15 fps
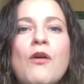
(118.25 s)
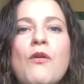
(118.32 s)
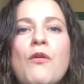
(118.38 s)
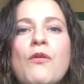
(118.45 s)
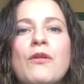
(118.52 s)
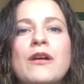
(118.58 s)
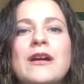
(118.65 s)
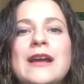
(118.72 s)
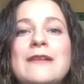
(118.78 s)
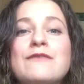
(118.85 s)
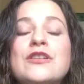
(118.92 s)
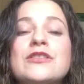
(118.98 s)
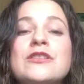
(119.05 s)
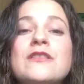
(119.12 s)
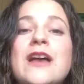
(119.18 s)
or if
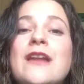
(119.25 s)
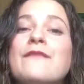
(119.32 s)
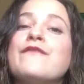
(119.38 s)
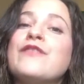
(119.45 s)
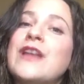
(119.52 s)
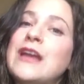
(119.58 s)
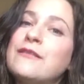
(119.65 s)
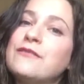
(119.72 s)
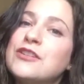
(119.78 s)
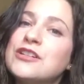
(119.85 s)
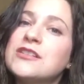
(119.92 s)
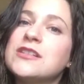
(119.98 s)
there's a lot of flavors